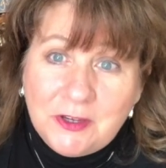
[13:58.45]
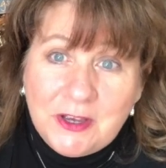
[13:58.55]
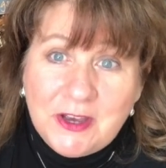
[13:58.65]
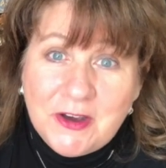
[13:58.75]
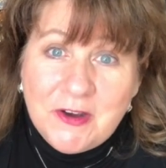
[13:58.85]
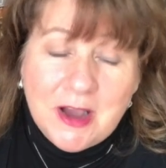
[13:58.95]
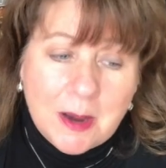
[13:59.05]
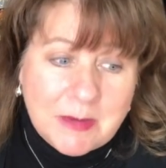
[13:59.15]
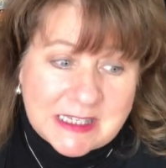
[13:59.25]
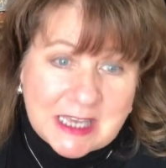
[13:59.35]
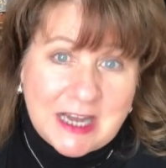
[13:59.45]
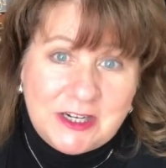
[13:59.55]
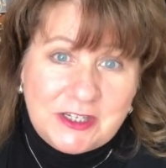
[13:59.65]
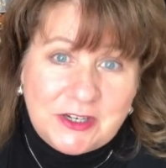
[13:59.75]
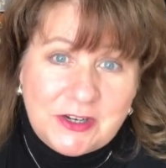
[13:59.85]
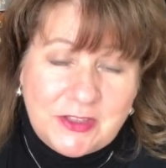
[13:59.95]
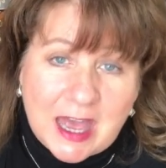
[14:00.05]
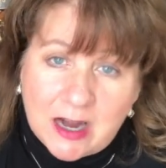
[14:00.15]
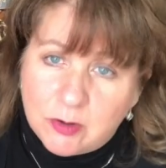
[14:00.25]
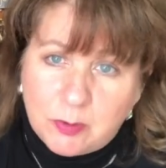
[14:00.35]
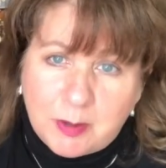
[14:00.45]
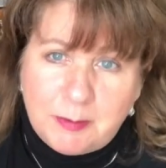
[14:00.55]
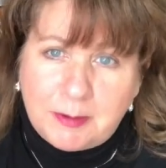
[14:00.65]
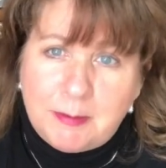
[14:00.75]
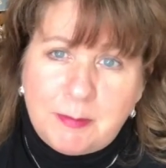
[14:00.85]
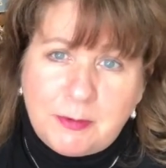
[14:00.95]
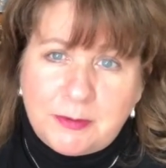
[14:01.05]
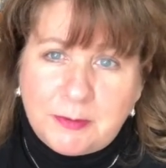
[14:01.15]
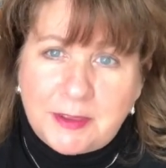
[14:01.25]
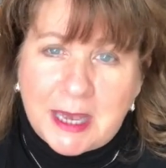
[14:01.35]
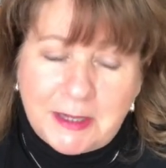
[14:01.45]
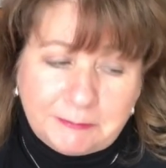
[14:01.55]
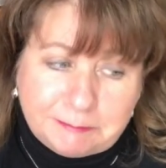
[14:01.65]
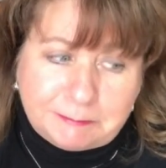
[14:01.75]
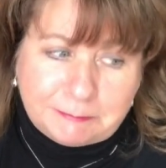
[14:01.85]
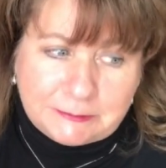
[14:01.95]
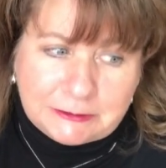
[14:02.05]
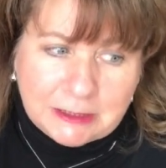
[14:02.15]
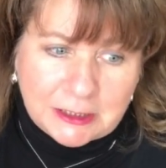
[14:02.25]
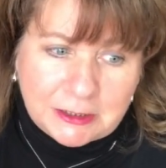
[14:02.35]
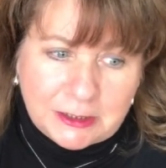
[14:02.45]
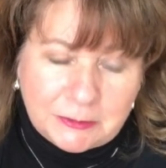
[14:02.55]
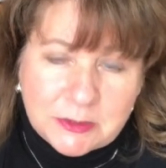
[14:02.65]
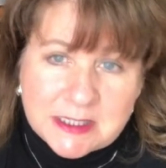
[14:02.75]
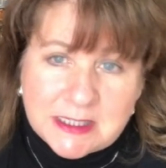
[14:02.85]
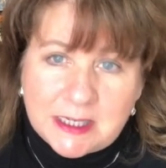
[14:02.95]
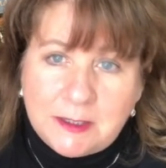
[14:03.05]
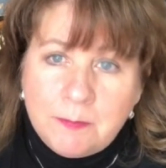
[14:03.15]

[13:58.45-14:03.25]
Woohoo! I'm excited to do that. I don't know what I'm gonna come up with with that. I don't know, we'll see.